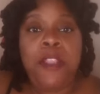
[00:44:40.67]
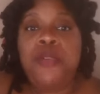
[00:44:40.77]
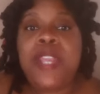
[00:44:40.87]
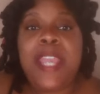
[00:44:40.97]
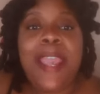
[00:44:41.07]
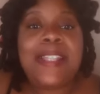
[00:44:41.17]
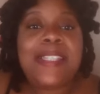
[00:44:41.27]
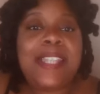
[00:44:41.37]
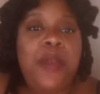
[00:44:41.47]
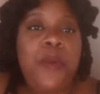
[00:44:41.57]
You can't
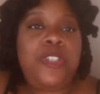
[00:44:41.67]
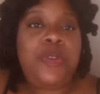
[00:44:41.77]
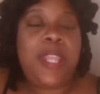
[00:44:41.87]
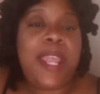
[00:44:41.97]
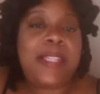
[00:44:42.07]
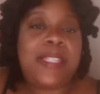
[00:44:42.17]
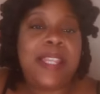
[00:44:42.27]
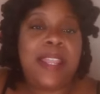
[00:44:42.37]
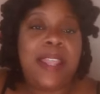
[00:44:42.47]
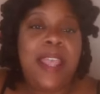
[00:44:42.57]
see what you can't
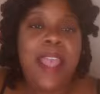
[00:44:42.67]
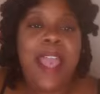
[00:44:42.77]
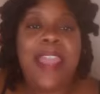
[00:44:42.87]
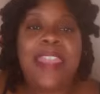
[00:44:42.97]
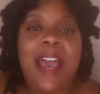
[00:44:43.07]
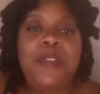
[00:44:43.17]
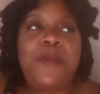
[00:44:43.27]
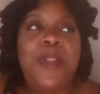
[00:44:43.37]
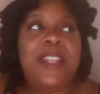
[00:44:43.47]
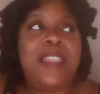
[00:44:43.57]
see. And that
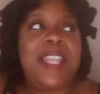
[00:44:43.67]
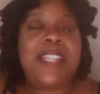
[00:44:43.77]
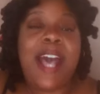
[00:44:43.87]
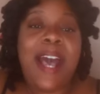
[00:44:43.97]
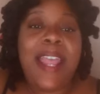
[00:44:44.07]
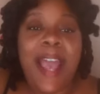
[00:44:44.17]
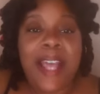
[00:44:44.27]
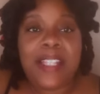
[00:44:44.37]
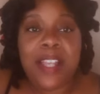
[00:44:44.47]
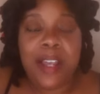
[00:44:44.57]
was one of the things I
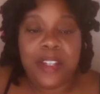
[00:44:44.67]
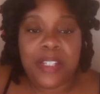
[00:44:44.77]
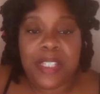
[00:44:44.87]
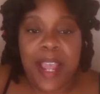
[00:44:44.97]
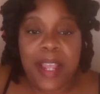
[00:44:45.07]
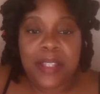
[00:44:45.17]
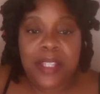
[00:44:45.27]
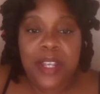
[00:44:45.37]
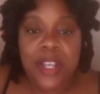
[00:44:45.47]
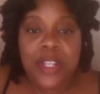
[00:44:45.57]
had to
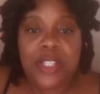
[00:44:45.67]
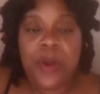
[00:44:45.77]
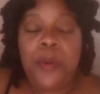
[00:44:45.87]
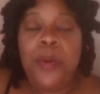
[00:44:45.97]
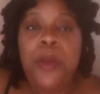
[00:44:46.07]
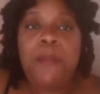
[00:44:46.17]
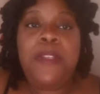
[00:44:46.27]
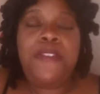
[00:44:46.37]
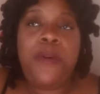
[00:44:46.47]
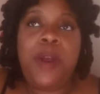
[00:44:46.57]
understand. So
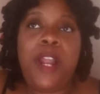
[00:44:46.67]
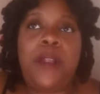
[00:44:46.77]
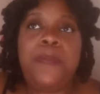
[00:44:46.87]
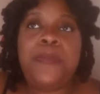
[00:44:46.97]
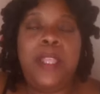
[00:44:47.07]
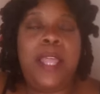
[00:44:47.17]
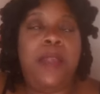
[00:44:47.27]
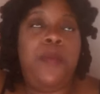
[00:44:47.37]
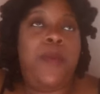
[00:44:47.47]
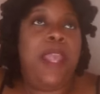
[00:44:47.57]
before,
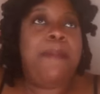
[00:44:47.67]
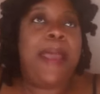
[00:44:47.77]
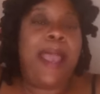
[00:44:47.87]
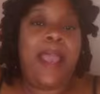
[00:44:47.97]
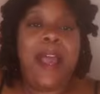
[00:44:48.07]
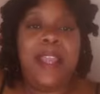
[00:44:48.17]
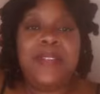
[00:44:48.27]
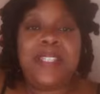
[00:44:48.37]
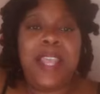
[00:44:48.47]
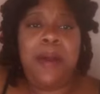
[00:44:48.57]
like way back, I
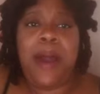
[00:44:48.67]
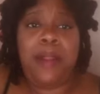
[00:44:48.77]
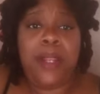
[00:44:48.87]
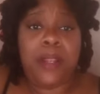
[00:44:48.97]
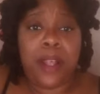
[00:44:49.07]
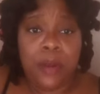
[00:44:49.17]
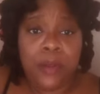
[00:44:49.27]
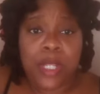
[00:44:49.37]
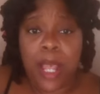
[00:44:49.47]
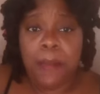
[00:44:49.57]
used to say, oh, I don't need a
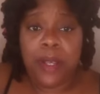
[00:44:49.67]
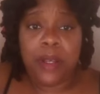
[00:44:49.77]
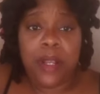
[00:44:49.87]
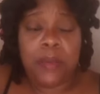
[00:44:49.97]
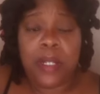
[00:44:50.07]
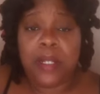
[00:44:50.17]
coach. Like, I'm good.